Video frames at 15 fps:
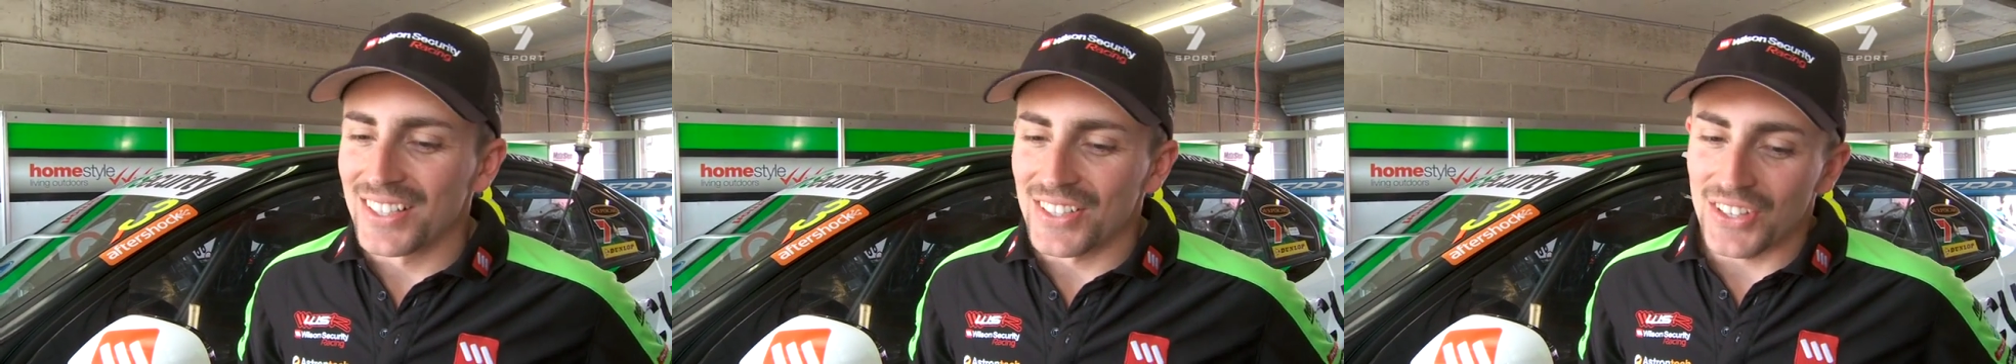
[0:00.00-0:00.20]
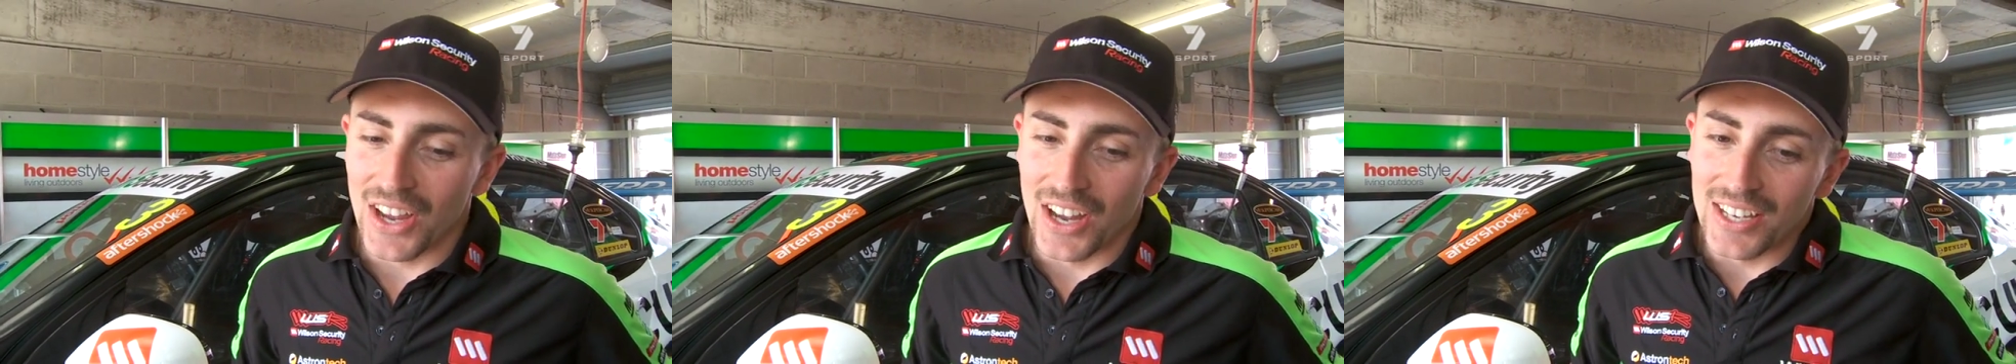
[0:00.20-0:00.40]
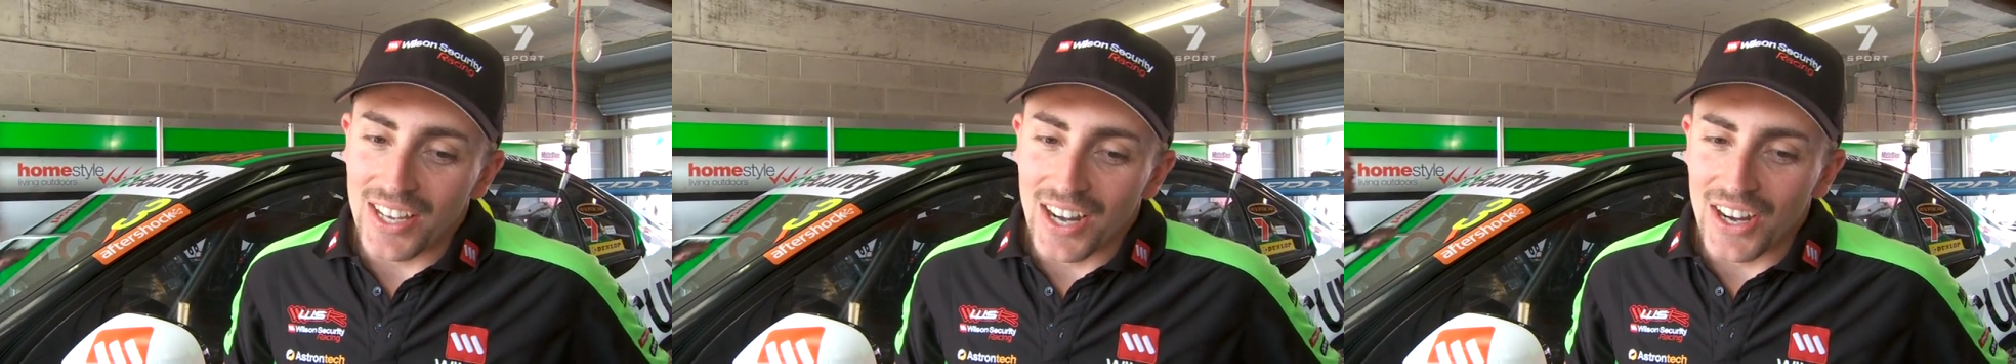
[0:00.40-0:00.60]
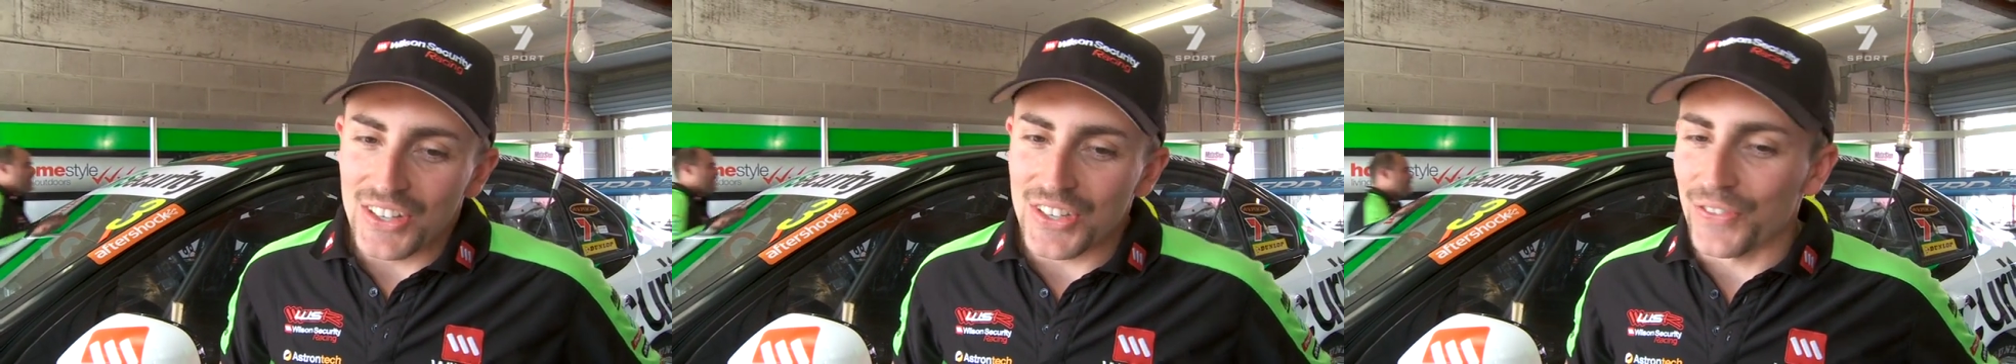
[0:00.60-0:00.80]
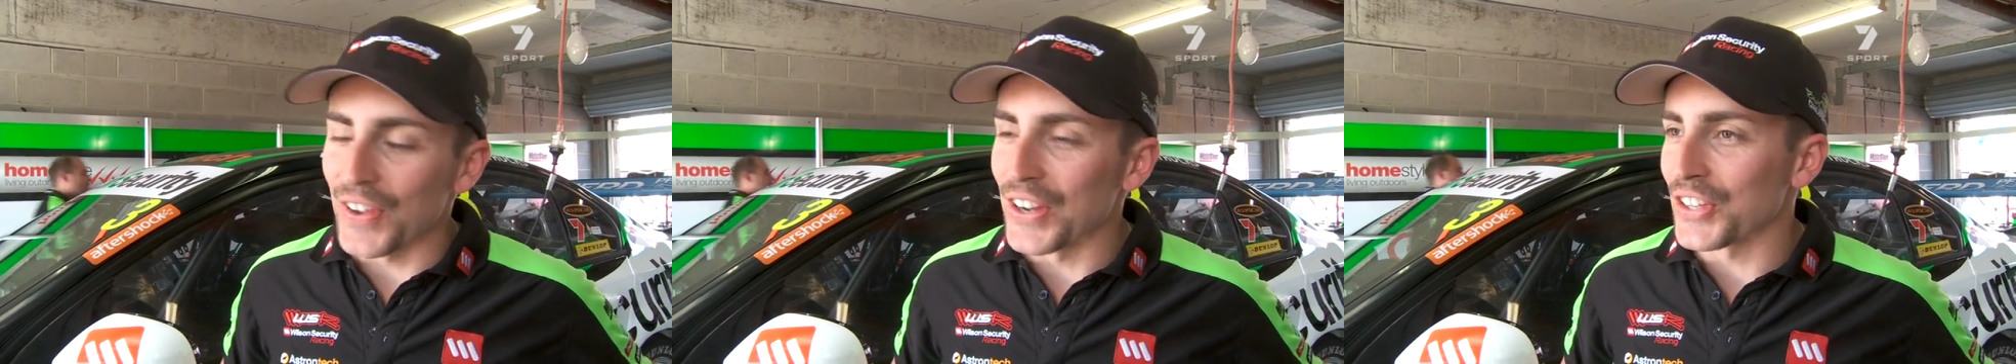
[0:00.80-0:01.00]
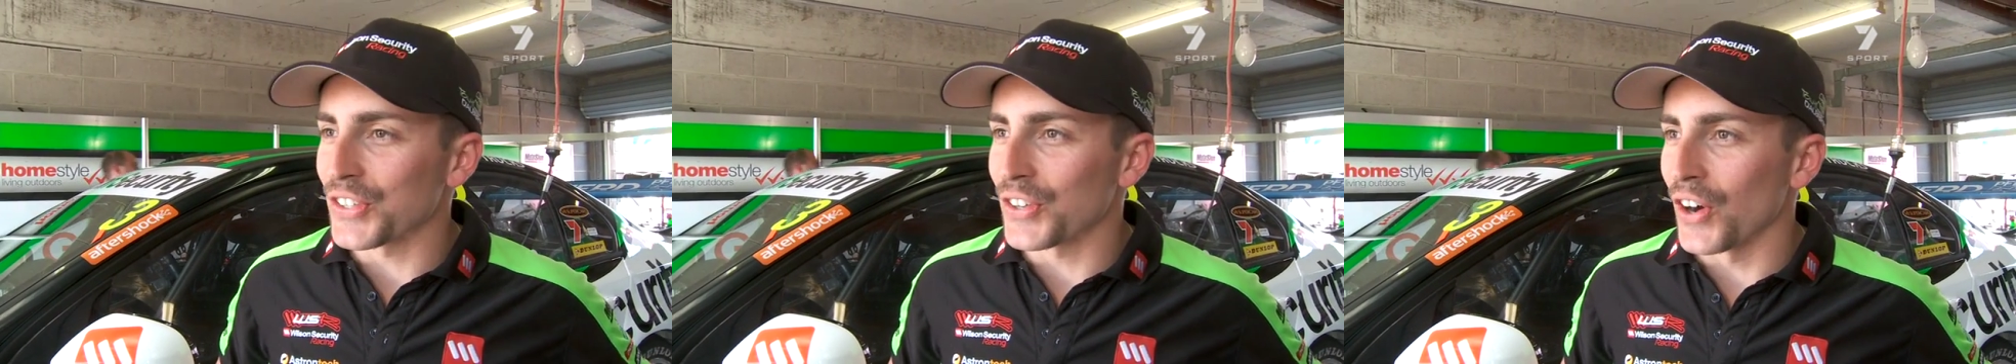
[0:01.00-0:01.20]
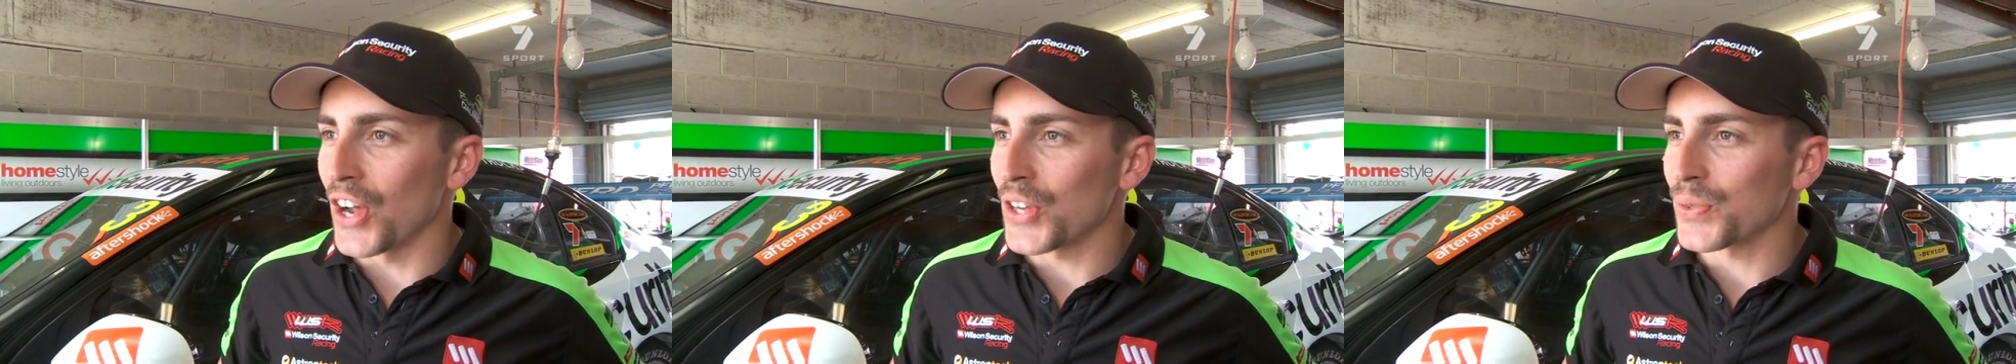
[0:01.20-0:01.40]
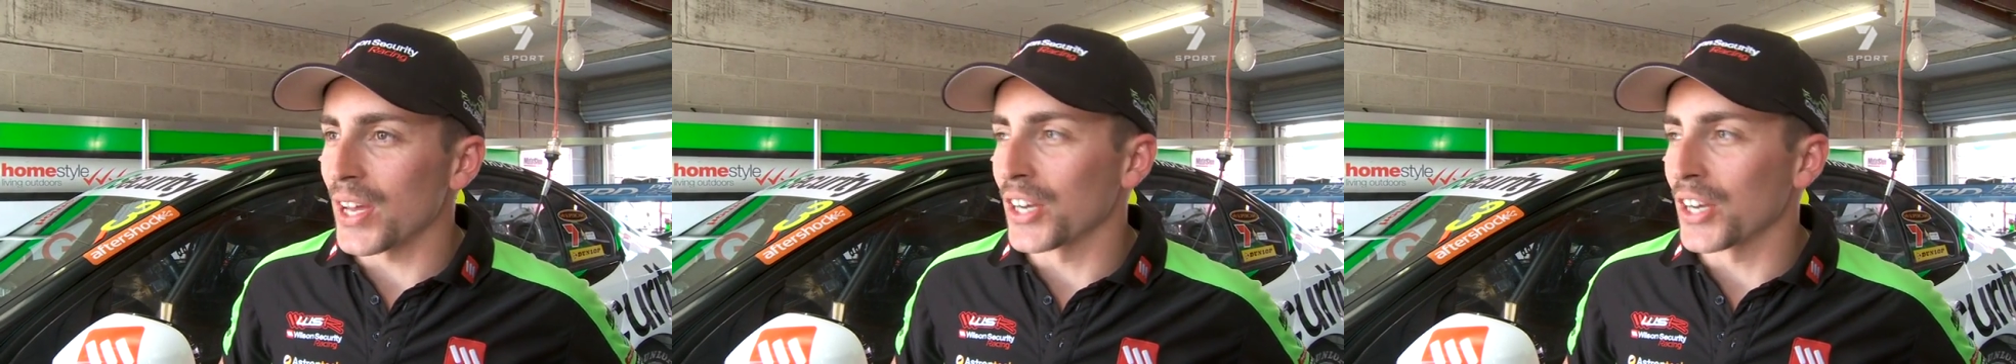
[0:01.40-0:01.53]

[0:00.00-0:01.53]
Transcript: so, you know, fingers crossed,